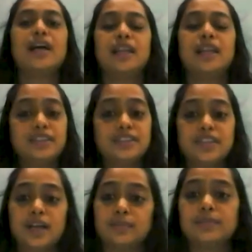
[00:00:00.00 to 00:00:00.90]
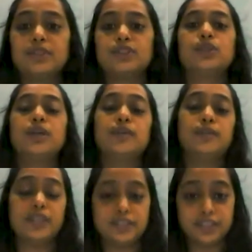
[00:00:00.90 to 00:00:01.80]
Let's come to the
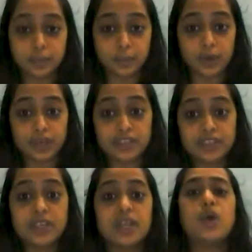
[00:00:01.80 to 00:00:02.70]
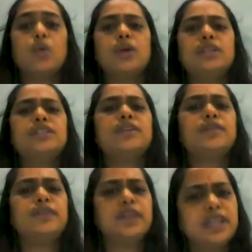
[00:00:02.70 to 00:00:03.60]
freezing point. What is
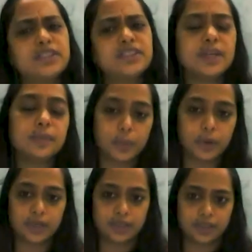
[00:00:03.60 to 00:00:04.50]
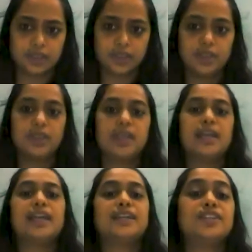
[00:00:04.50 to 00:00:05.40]
a freezing point?
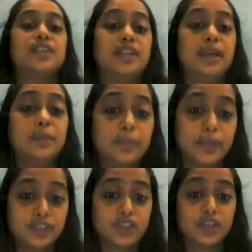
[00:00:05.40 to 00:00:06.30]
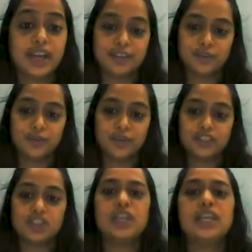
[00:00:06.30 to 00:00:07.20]
It is a temperature at
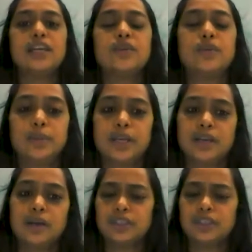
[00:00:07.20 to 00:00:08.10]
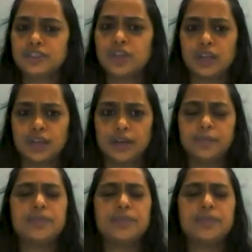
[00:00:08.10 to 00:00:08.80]
which liquid becomes a solid.